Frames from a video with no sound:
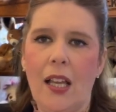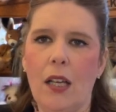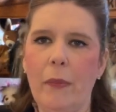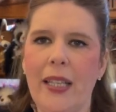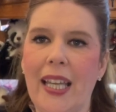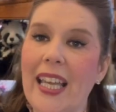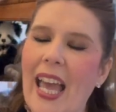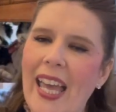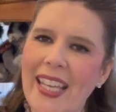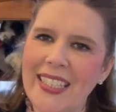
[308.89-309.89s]
Coming in
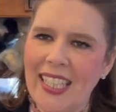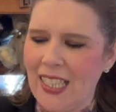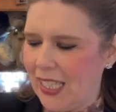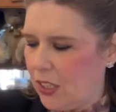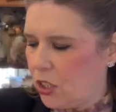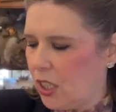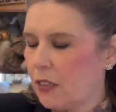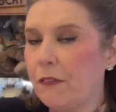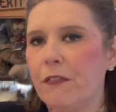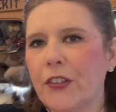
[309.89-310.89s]
18 inches,
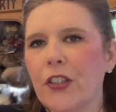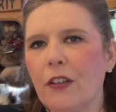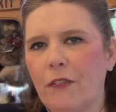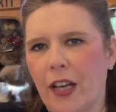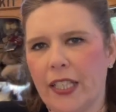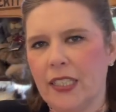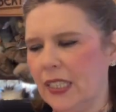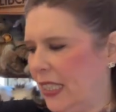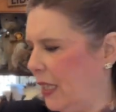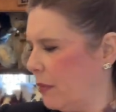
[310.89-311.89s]
full
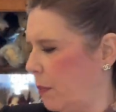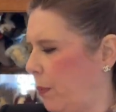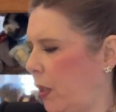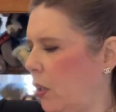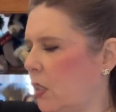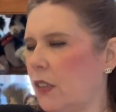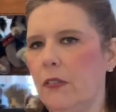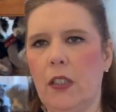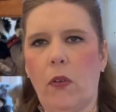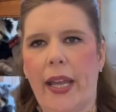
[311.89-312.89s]
vinyl lint,
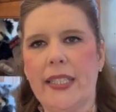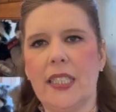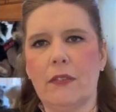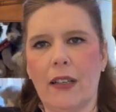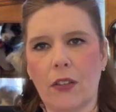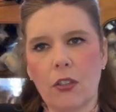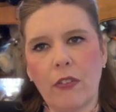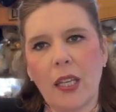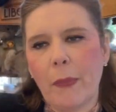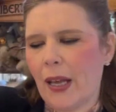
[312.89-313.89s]
beautifully weighted, around
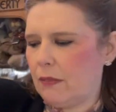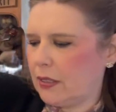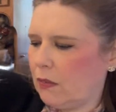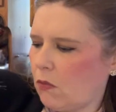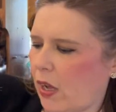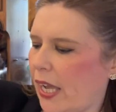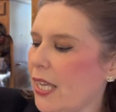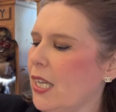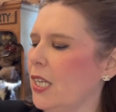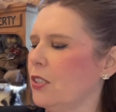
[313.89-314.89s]
£3 in weight,